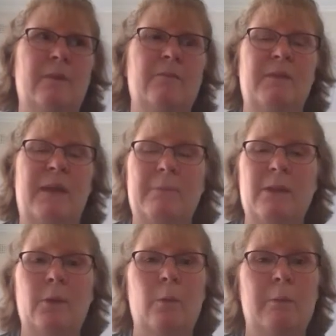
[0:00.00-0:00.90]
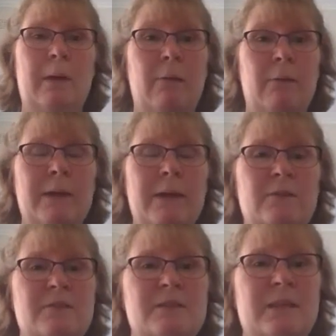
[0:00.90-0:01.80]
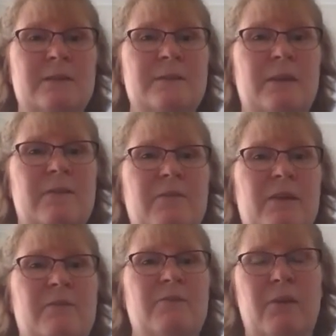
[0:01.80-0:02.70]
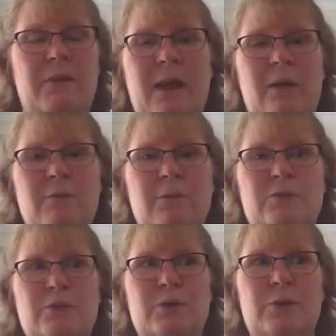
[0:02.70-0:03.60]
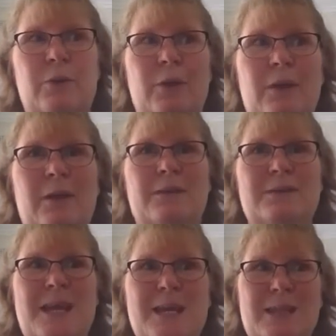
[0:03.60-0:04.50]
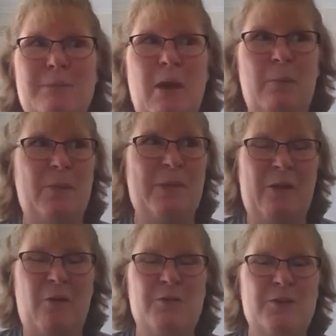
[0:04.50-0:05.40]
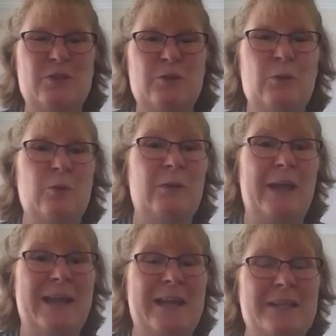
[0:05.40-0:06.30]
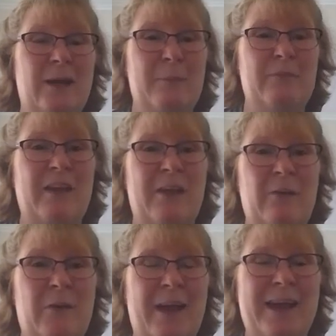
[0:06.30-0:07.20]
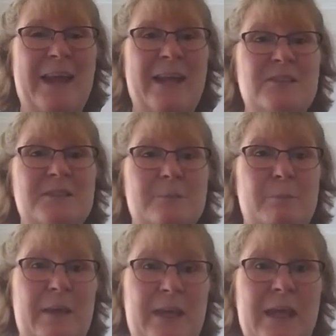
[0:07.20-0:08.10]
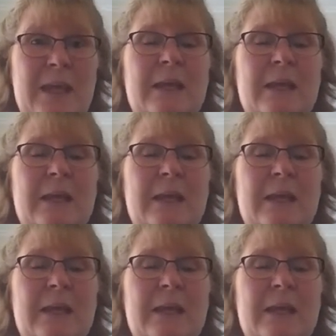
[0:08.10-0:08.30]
family who are Maori in New Zealand, and I found it very helpful to take them up on their offer to call any time of day or night and just be.